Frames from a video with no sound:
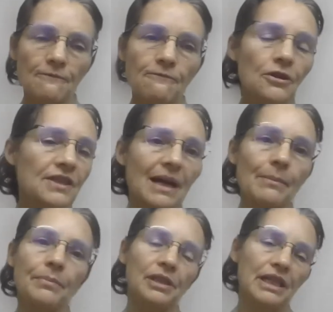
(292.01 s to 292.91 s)
for
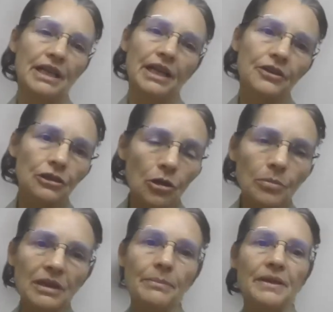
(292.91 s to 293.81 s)
example, in the
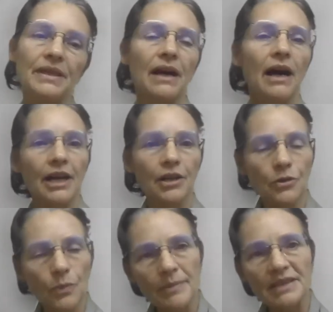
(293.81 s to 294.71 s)
Global MPI
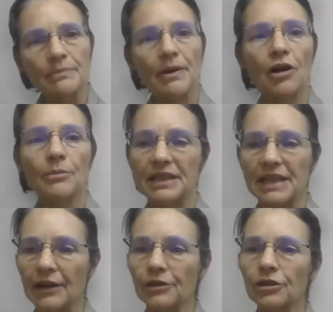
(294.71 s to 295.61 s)
or the Women's Empowerment in
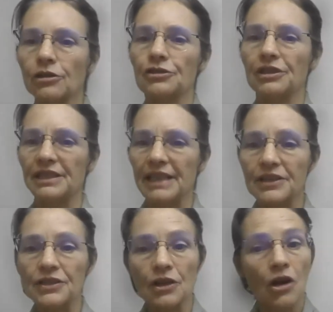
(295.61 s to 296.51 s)
Agriculture
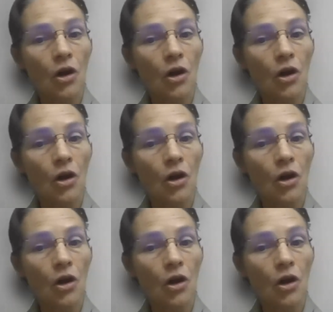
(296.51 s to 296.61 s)
Index